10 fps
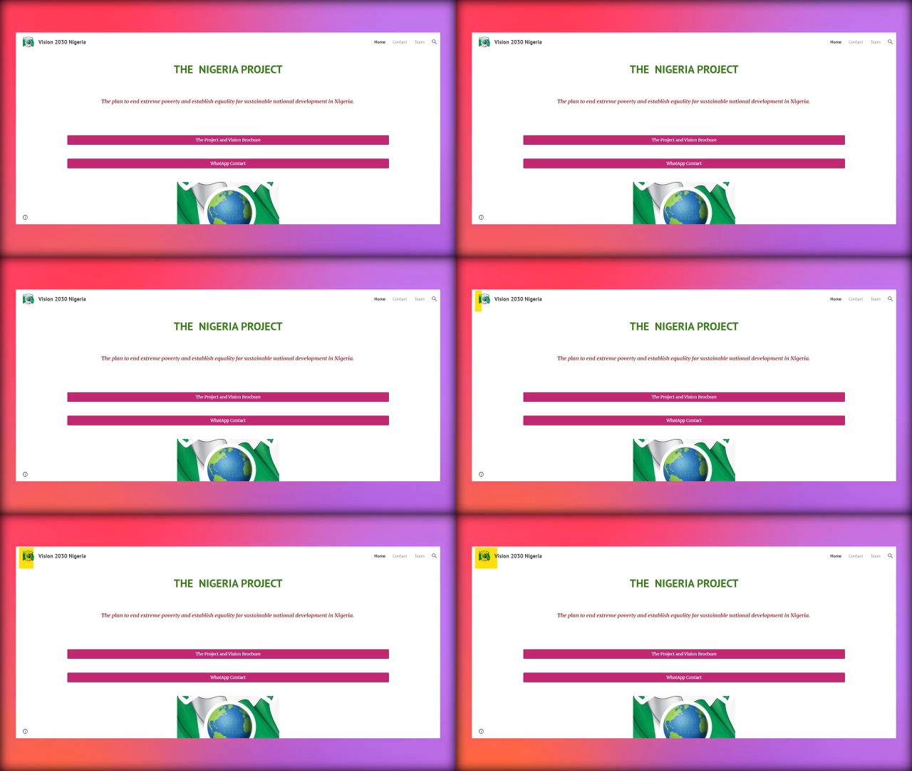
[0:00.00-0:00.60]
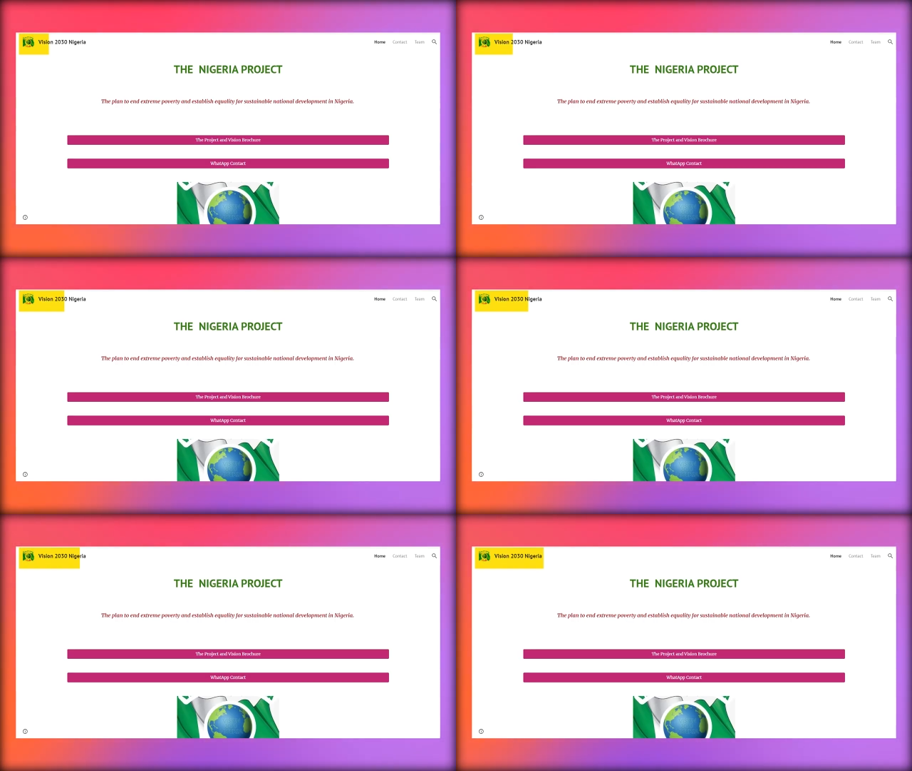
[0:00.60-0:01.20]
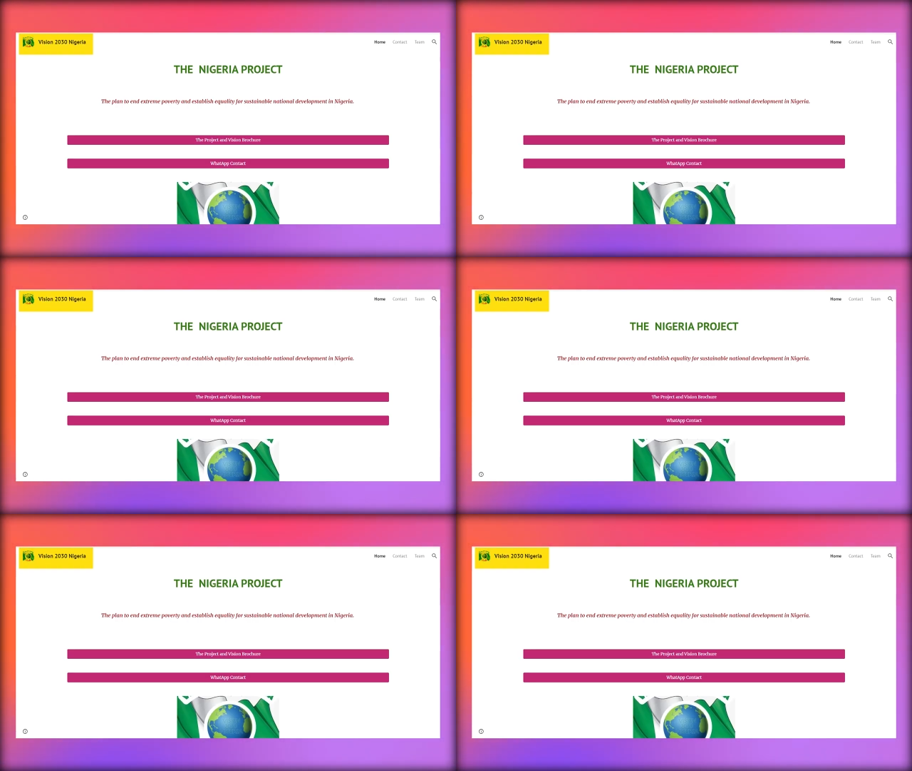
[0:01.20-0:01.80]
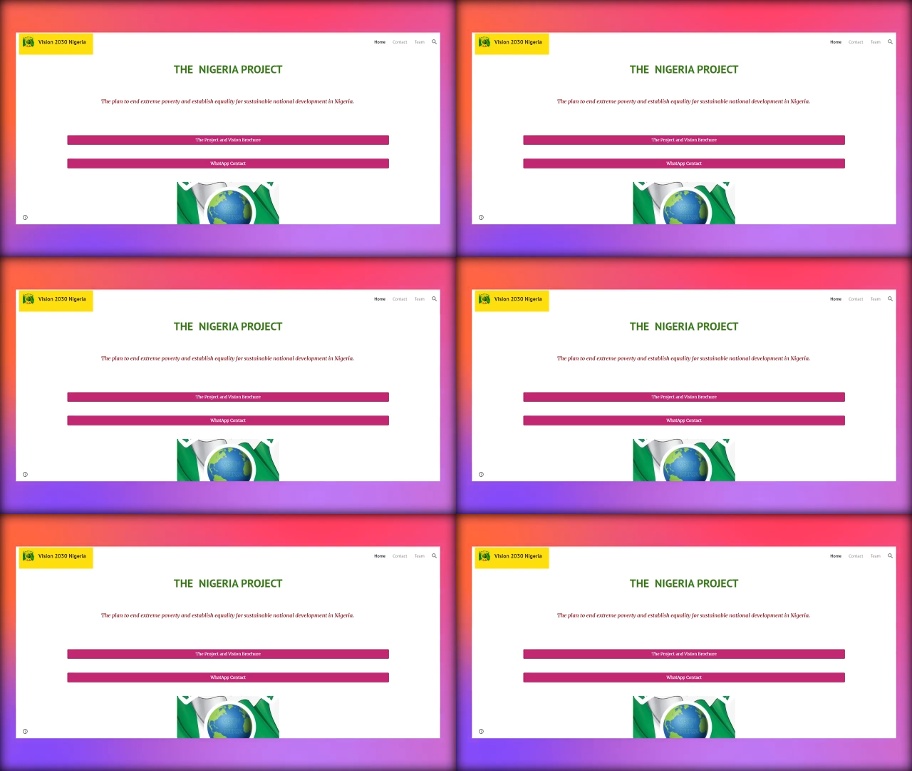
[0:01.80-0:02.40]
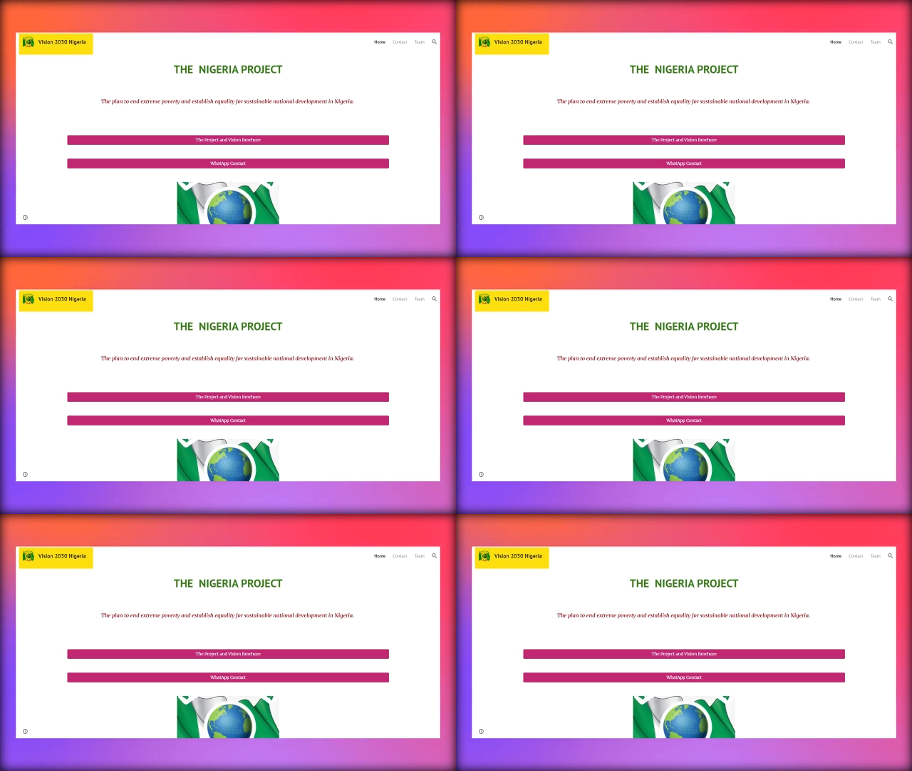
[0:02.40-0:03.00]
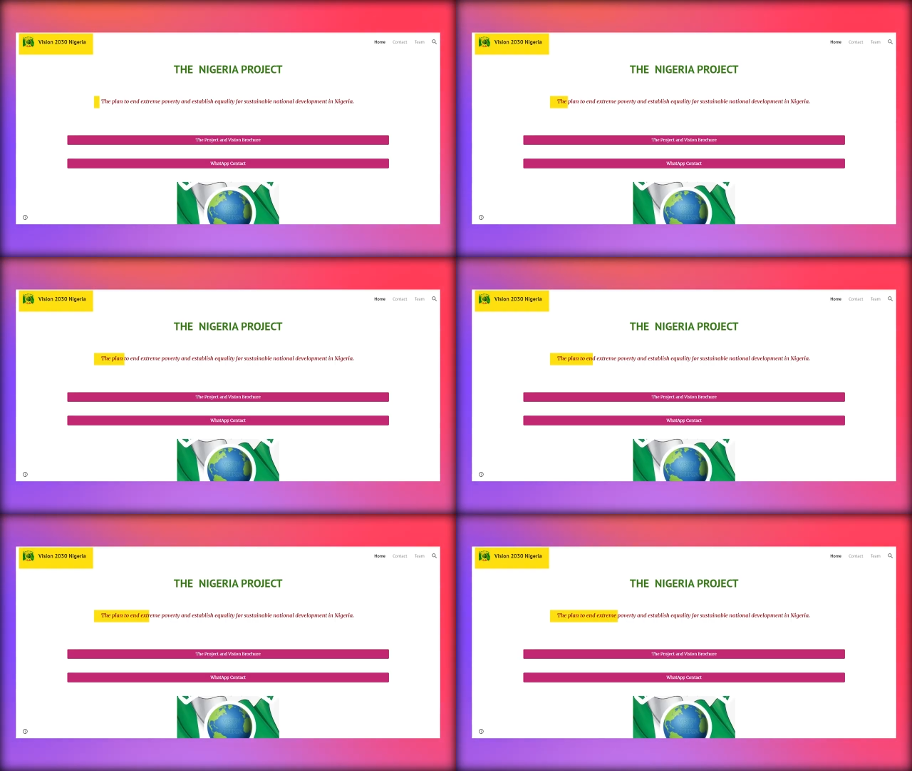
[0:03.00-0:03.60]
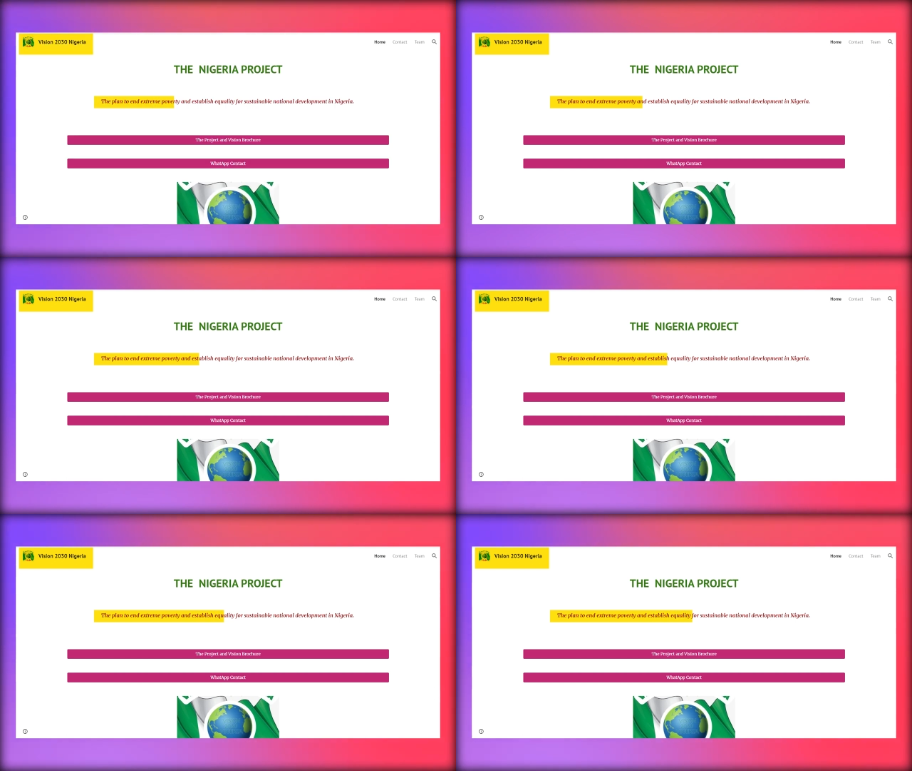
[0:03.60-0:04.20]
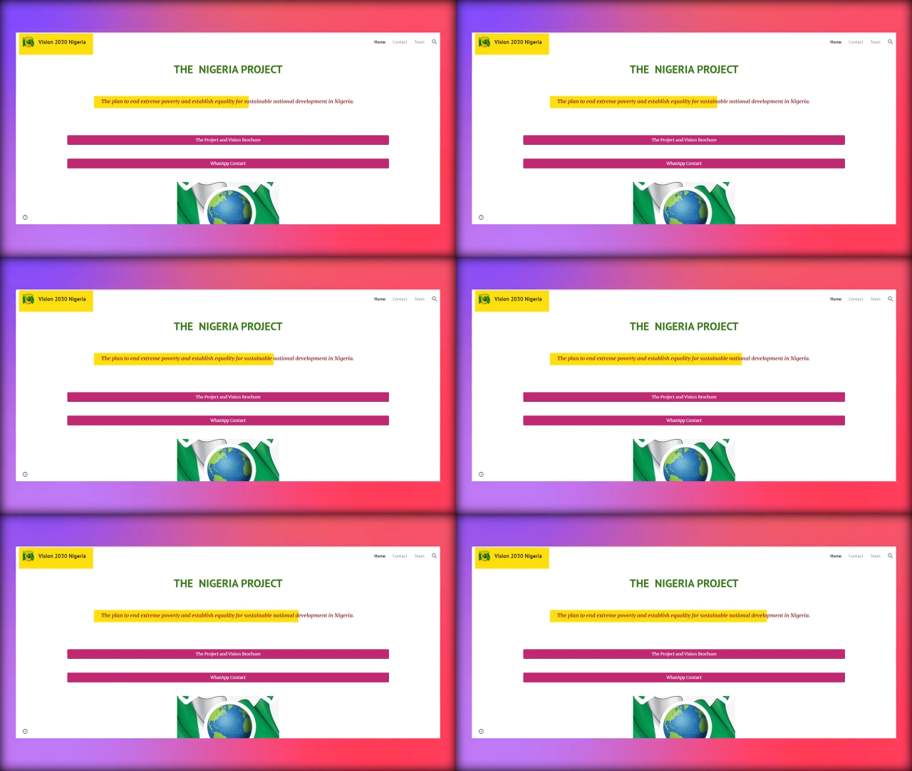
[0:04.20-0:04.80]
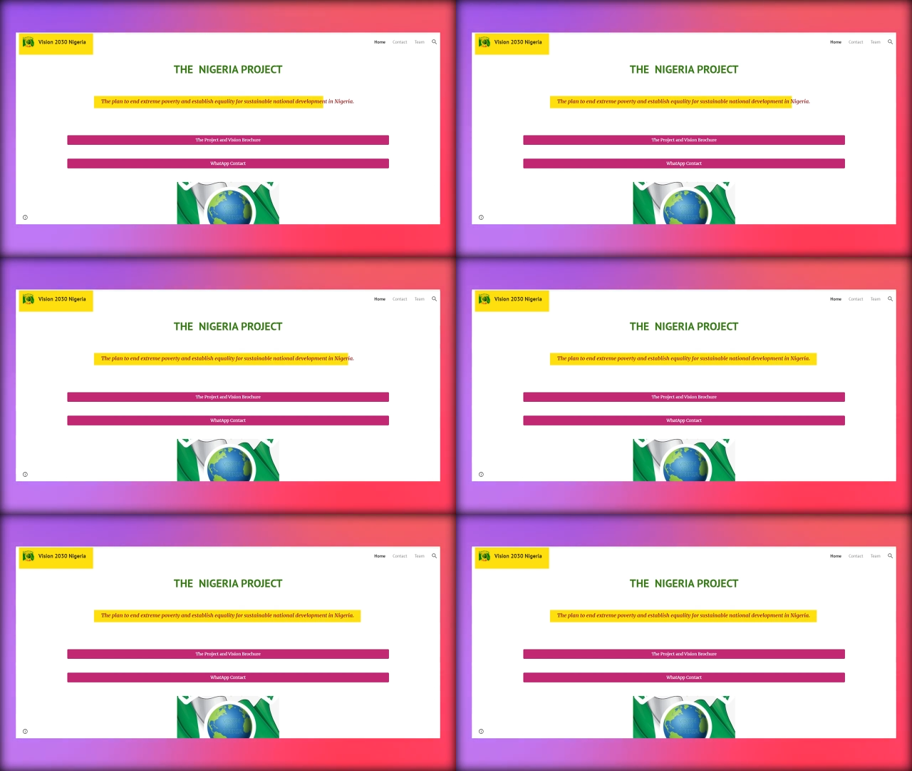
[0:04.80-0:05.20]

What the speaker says: No face is visible, so there are no lips to read.